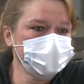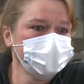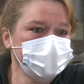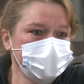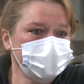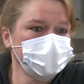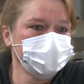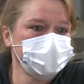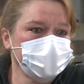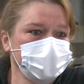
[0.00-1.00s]
you need to
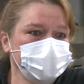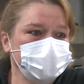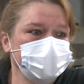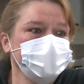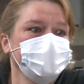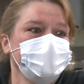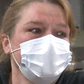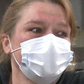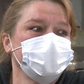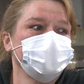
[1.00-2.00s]
make money,
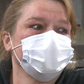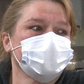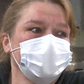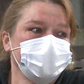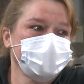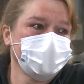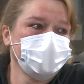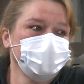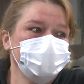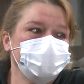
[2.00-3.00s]
but right
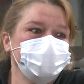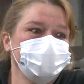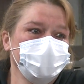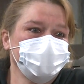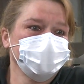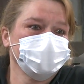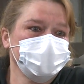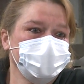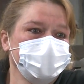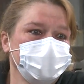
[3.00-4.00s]
now, people need